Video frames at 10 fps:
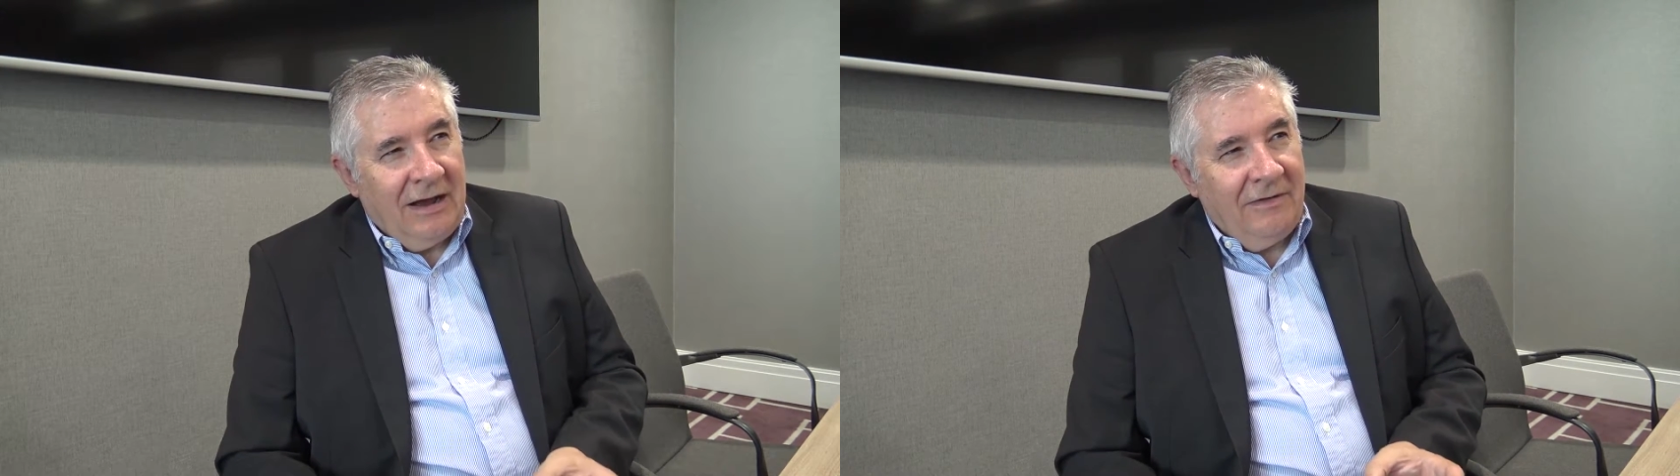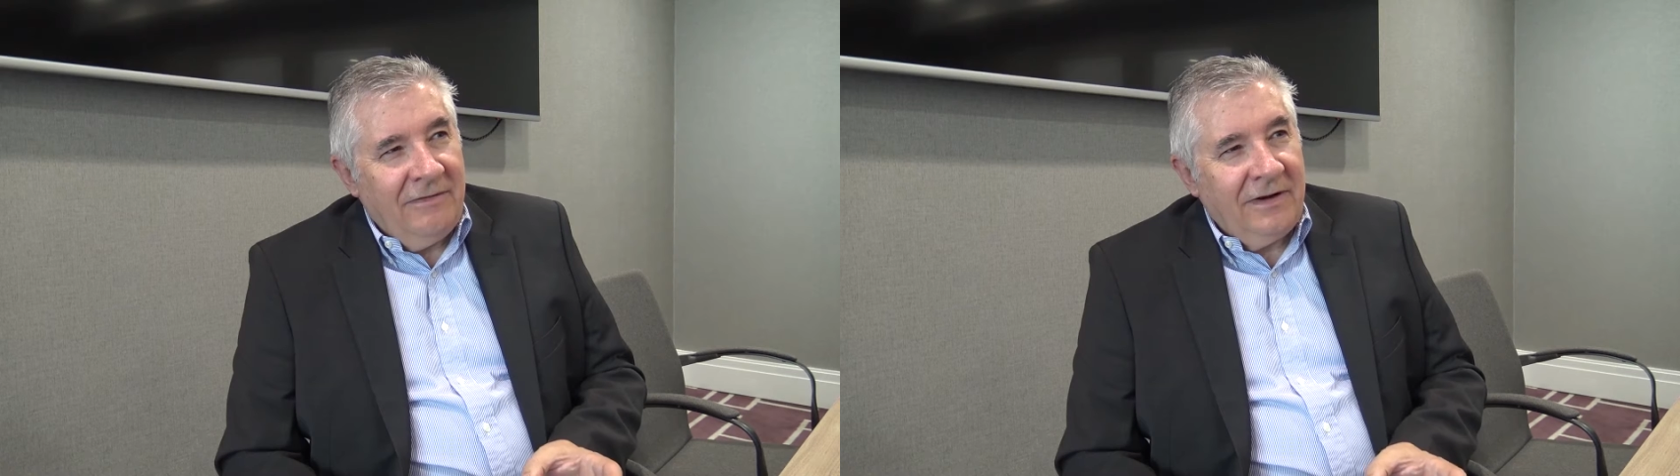
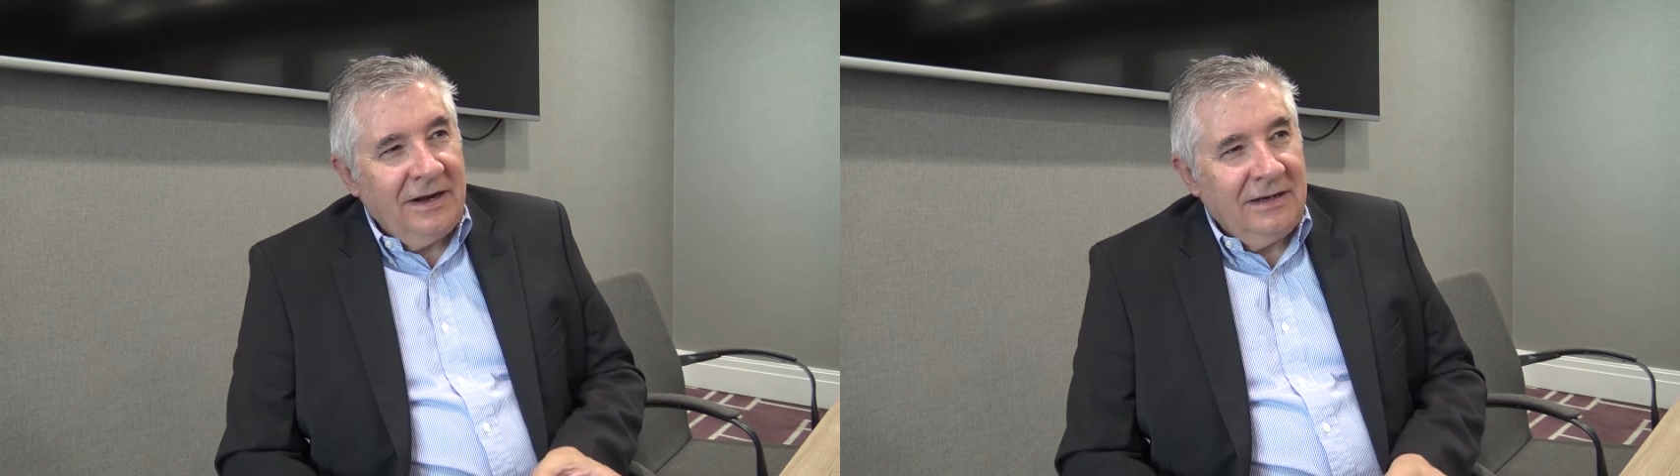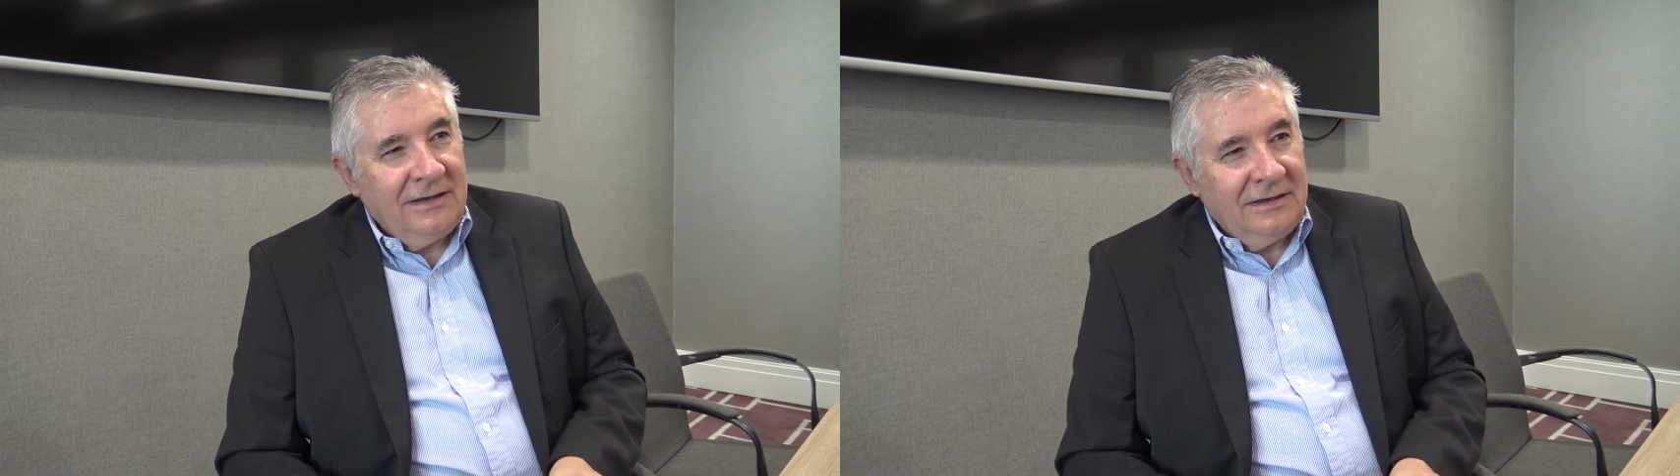are
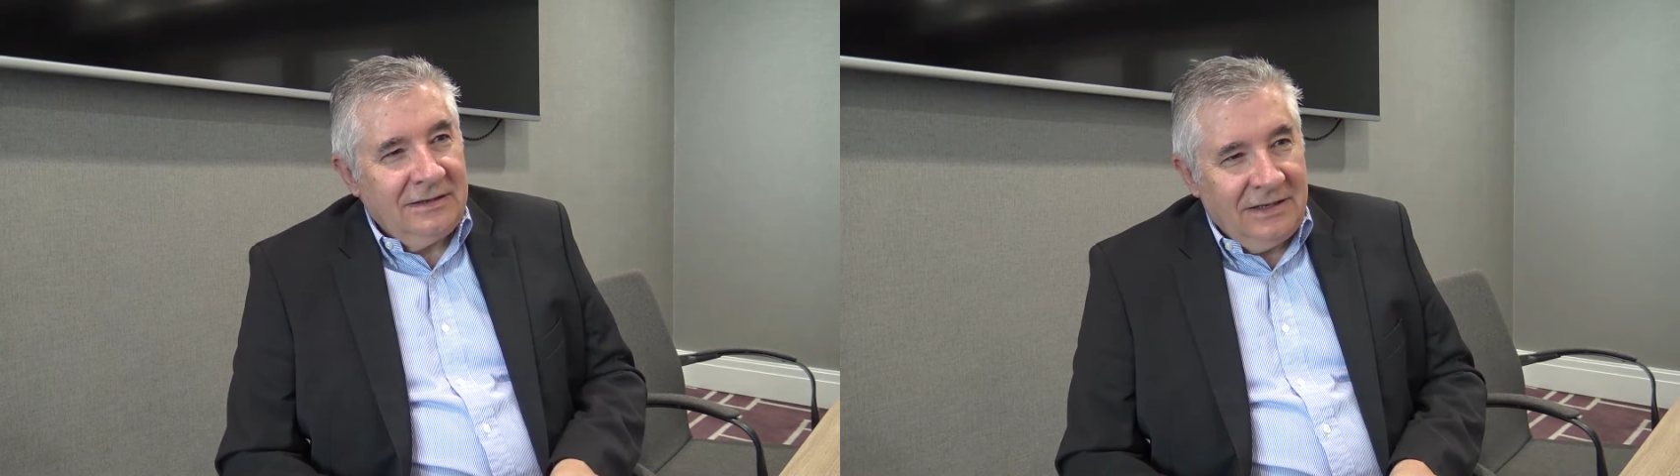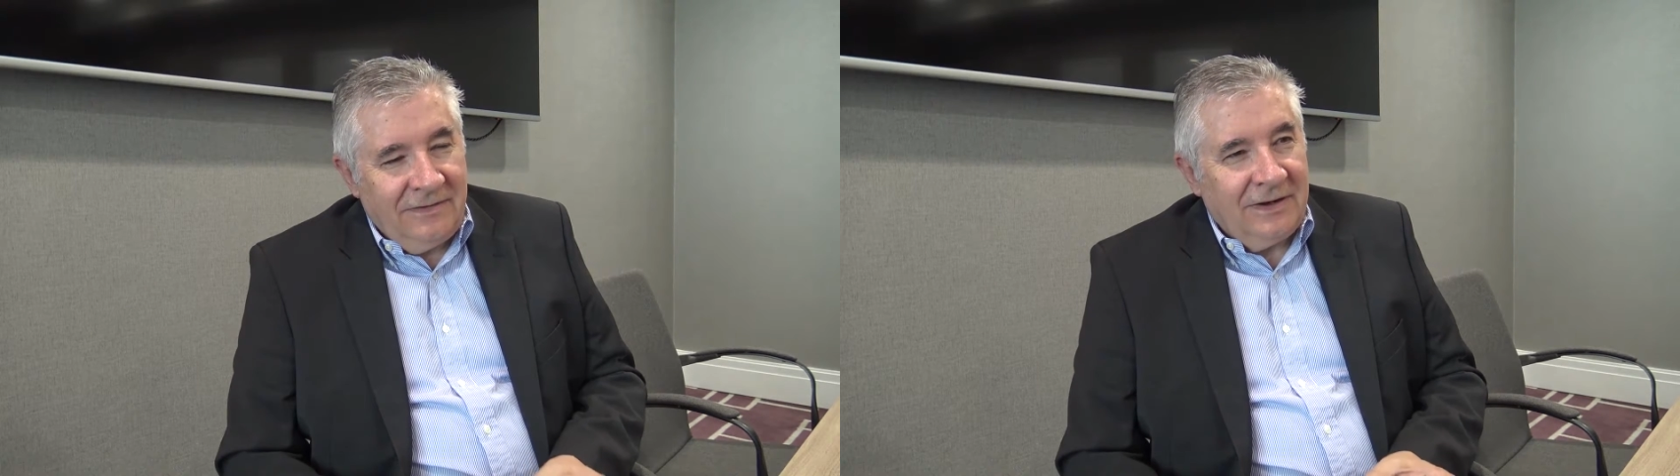very
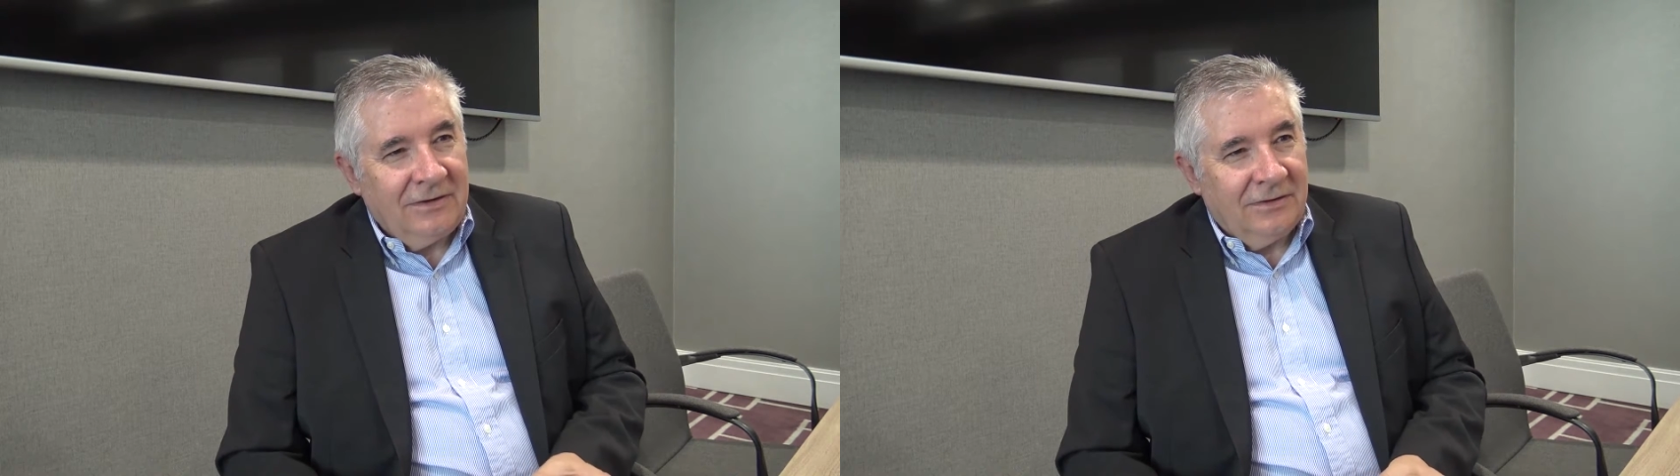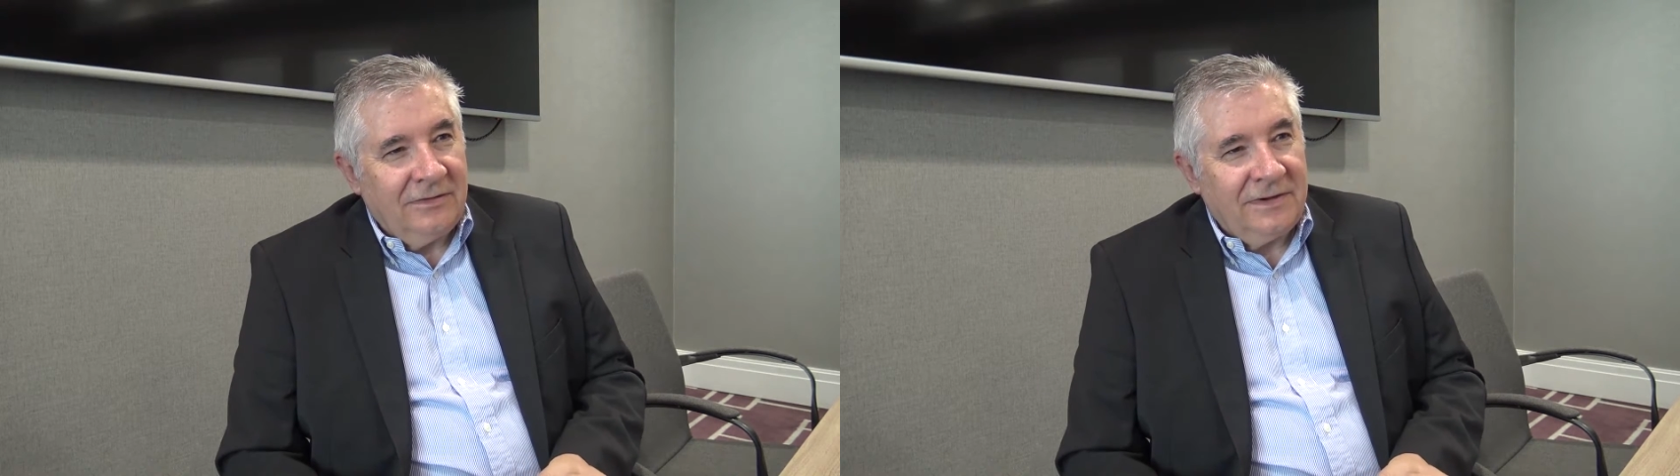difficult